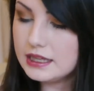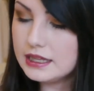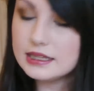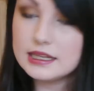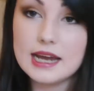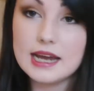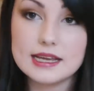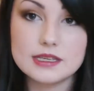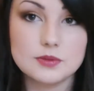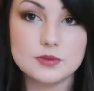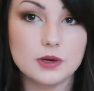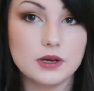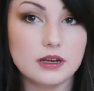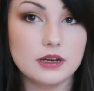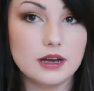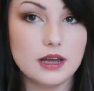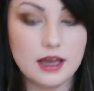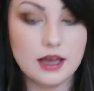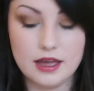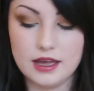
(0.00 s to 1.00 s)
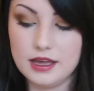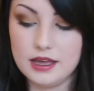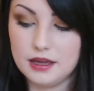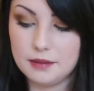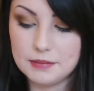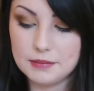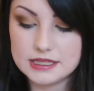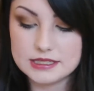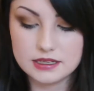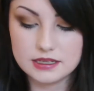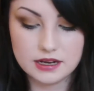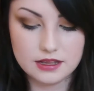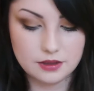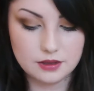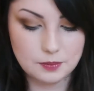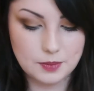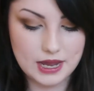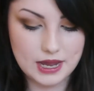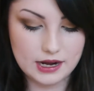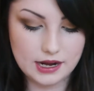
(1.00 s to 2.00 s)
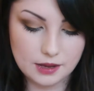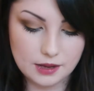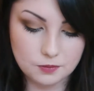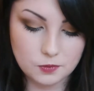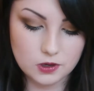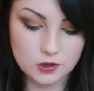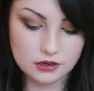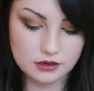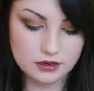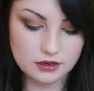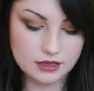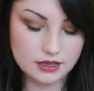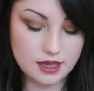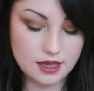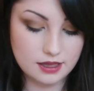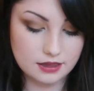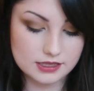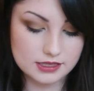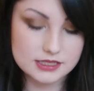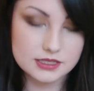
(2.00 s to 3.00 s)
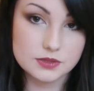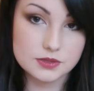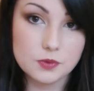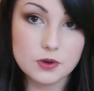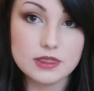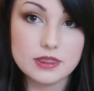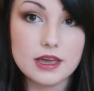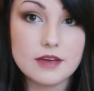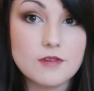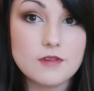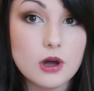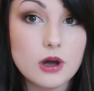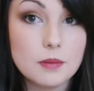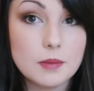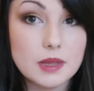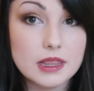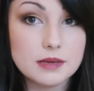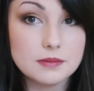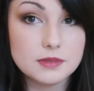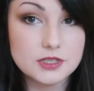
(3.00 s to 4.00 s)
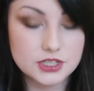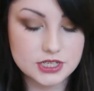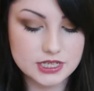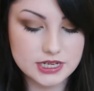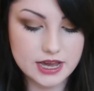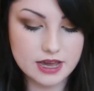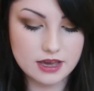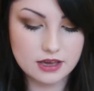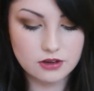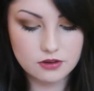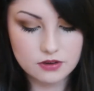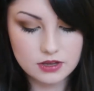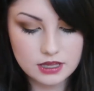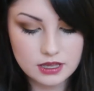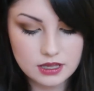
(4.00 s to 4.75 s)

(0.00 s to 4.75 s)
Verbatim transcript: The next one um, is another Barry M one and this is the one that I've got on my lips just now.